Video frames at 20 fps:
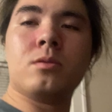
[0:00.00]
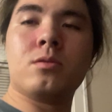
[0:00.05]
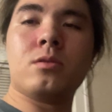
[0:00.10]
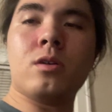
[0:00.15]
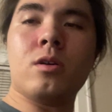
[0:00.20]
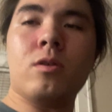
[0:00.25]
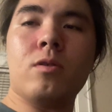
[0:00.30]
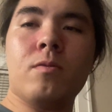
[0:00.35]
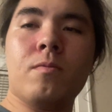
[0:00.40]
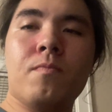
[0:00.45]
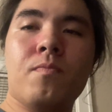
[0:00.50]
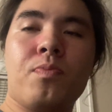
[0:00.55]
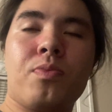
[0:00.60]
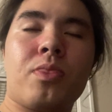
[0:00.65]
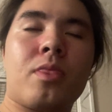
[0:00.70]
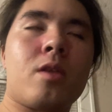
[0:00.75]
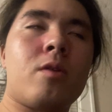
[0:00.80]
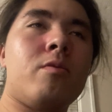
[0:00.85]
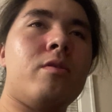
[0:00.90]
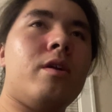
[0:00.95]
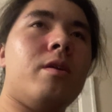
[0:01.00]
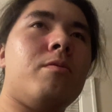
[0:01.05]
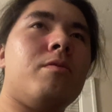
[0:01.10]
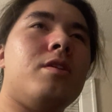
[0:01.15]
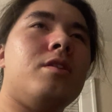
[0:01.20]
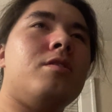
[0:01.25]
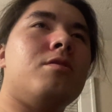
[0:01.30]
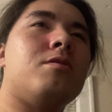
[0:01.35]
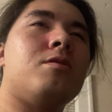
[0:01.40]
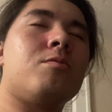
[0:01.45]
So, when I
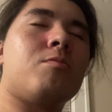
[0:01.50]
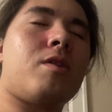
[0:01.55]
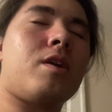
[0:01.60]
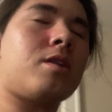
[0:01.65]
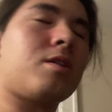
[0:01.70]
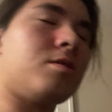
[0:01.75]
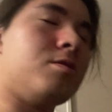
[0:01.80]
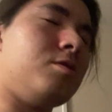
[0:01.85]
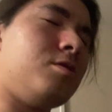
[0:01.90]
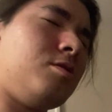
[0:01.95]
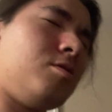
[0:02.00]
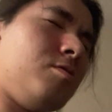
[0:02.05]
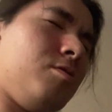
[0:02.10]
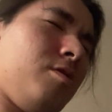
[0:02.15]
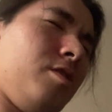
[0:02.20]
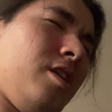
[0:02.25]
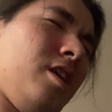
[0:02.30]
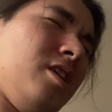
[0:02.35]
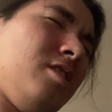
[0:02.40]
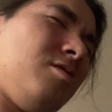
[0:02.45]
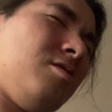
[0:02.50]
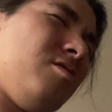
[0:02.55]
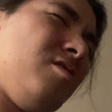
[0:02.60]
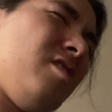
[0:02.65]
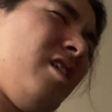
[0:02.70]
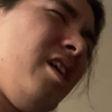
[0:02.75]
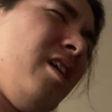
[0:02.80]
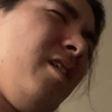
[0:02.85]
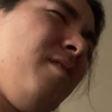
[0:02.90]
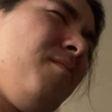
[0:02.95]
went to the record store
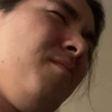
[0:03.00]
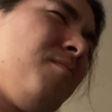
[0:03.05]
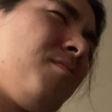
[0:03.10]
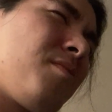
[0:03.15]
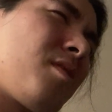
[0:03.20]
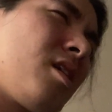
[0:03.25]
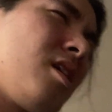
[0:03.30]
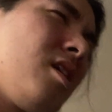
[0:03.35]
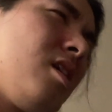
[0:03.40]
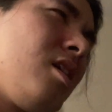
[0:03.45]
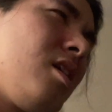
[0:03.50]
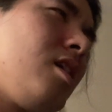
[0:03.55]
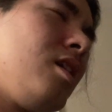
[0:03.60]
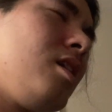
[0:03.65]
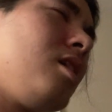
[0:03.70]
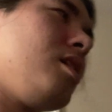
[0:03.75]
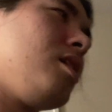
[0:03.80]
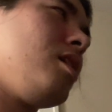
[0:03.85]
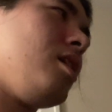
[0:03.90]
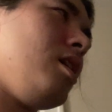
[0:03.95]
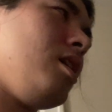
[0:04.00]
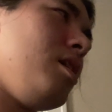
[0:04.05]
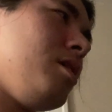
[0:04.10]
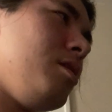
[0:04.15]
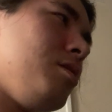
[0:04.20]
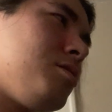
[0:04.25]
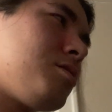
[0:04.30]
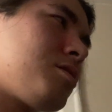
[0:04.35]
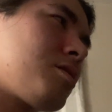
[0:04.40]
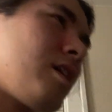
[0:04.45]
yesterday, uh,
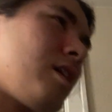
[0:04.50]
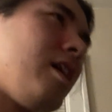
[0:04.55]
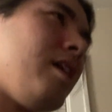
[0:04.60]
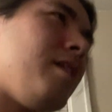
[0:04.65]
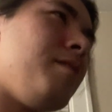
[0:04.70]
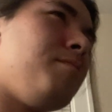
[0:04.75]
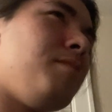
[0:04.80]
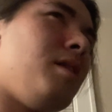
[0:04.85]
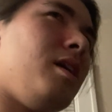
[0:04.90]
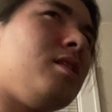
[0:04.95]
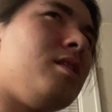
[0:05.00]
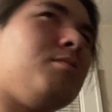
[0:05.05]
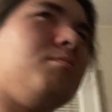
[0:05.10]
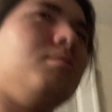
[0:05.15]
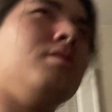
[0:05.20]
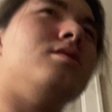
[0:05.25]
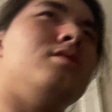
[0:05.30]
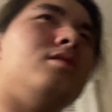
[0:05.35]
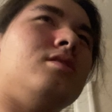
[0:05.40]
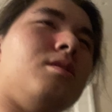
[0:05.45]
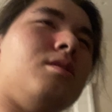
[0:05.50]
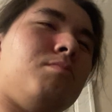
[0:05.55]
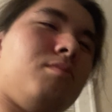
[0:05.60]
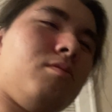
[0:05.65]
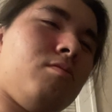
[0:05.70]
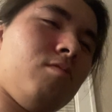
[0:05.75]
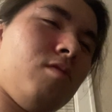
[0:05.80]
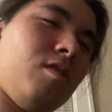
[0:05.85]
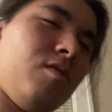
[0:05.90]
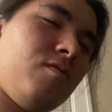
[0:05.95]
was kind of by the Mississippi
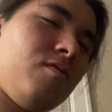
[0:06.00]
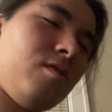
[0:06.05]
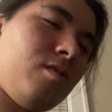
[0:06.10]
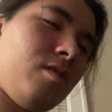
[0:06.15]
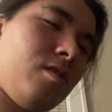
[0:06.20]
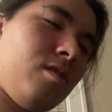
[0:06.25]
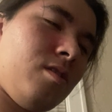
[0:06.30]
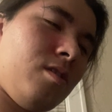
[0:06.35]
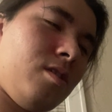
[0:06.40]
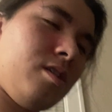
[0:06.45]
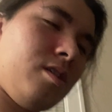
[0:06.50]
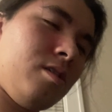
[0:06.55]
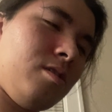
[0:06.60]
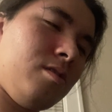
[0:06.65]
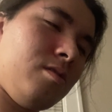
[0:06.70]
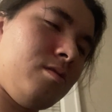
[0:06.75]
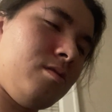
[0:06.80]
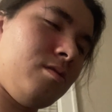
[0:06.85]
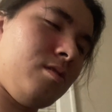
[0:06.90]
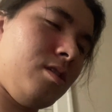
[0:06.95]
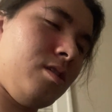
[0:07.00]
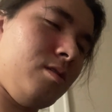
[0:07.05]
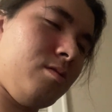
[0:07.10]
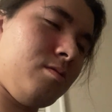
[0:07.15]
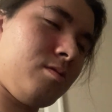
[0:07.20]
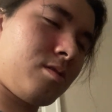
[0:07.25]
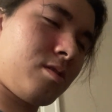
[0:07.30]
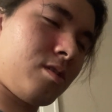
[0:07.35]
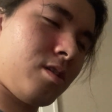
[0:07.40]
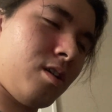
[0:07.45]
River. It was, it
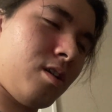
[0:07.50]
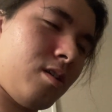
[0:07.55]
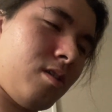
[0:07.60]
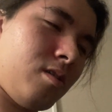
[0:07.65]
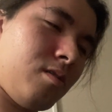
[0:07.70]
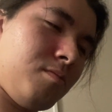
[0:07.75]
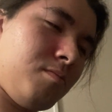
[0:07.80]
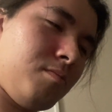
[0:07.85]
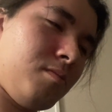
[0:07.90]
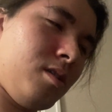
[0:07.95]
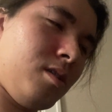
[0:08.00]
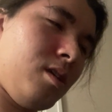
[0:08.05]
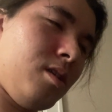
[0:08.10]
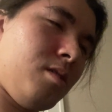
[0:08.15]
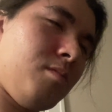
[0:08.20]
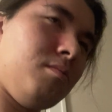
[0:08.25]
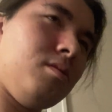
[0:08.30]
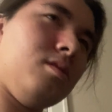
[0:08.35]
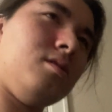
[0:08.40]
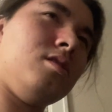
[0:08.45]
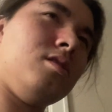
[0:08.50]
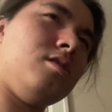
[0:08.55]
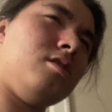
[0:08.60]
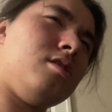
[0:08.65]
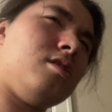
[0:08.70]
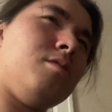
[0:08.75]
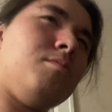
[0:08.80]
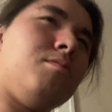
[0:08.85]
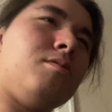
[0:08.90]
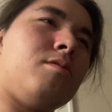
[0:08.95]
was called
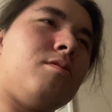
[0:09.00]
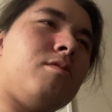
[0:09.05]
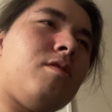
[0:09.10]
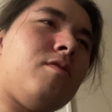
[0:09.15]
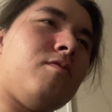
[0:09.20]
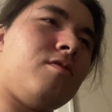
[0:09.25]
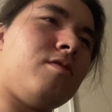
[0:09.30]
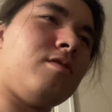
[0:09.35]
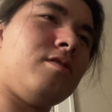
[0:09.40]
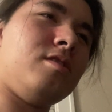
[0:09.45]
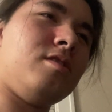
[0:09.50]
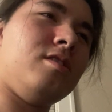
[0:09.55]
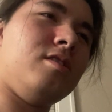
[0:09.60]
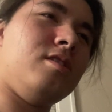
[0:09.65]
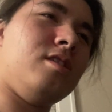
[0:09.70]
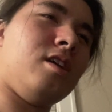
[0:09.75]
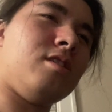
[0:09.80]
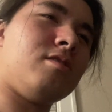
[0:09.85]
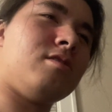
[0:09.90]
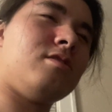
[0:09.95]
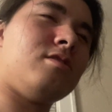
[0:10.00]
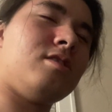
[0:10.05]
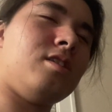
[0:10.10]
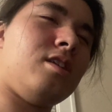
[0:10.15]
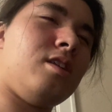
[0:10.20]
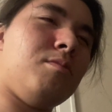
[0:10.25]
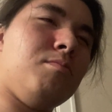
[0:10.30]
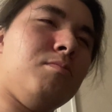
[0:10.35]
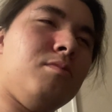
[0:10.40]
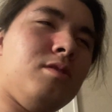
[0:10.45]
Mississippi River Delta
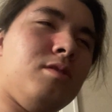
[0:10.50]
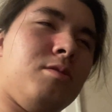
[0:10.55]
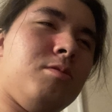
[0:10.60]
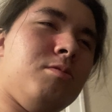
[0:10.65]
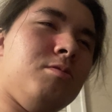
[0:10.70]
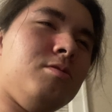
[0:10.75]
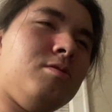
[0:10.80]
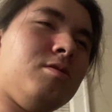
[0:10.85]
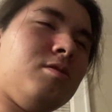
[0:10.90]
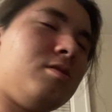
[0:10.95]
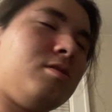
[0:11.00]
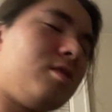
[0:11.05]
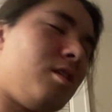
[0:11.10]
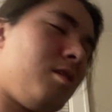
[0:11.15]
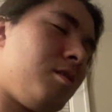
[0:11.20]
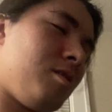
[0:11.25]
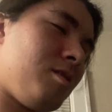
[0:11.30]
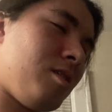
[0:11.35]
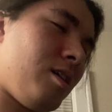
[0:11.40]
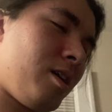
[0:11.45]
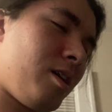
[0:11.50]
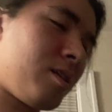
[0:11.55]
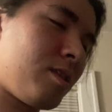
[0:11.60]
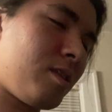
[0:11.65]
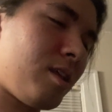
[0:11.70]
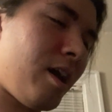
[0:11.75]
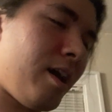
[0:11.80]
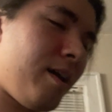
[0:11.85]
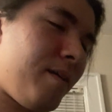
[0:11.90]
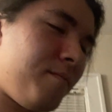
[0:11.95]
City Blues or something like
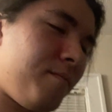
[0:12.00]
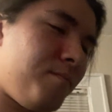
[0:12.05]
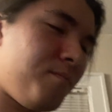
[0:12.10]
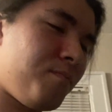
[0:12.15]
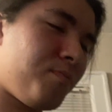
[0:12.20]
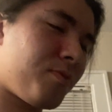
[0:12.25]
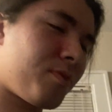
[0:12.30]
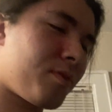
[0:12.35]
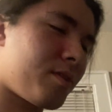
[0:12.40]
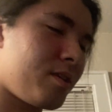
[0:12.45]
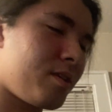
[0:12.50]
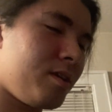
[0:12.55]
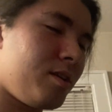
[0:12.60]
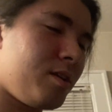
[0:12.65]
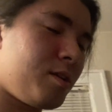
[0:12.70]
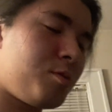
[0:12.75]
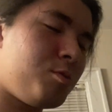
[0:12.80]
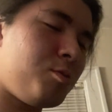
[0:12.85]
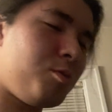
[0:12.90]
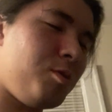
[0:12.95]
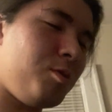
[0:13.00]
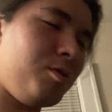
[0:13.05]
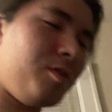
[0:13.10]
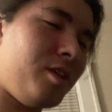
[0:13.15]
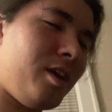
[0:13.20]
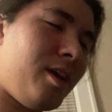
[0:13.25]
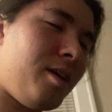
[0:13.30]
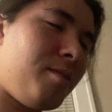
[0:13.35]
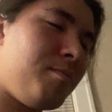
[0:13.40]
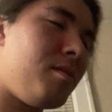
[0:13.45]
that. Cool
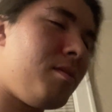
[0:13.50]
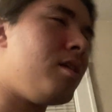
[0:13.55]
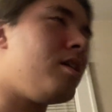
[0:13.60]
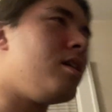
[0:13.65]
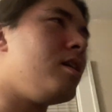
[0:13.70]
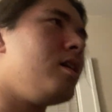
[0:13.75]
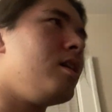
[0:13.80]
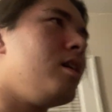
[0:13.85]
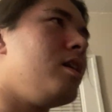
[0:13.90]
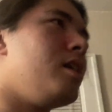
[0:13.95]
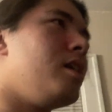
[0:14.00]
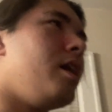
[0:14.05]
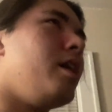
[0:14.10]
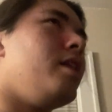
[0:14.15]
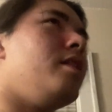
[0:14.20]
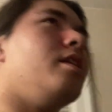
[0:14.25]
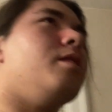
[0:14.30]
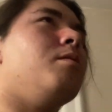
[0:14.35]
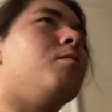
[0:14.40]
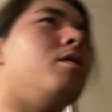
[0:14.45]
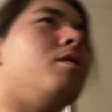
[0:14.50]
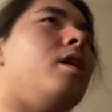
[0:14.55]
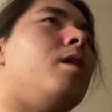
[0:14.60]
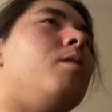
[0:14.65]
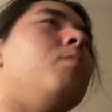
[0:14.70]
name. And then when I